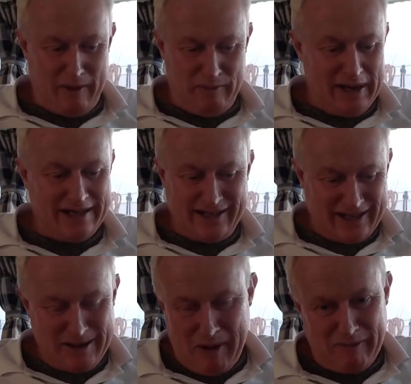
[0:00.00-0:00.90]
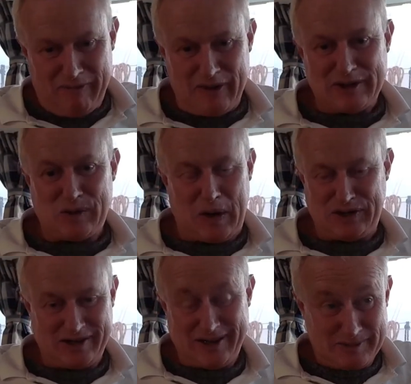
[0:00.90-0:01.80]
immediately, my first
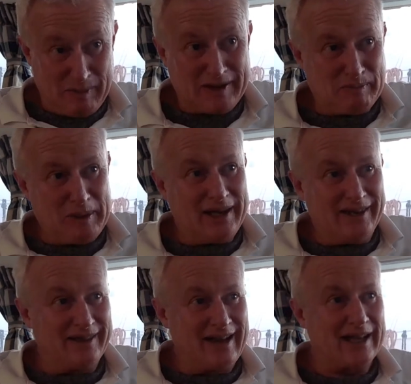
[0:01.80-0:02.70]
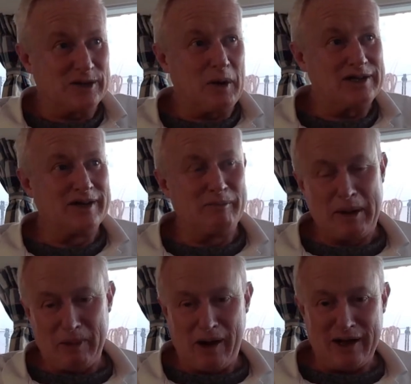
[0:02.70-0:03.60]
question is must be the next question
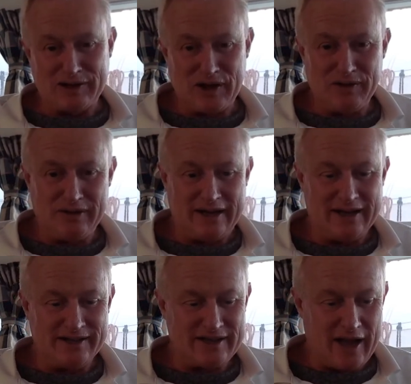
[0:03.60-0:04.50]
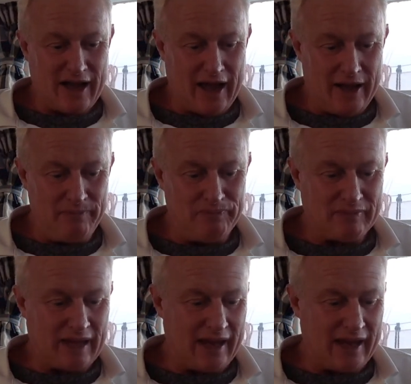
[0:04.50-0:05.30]
people ask you is um,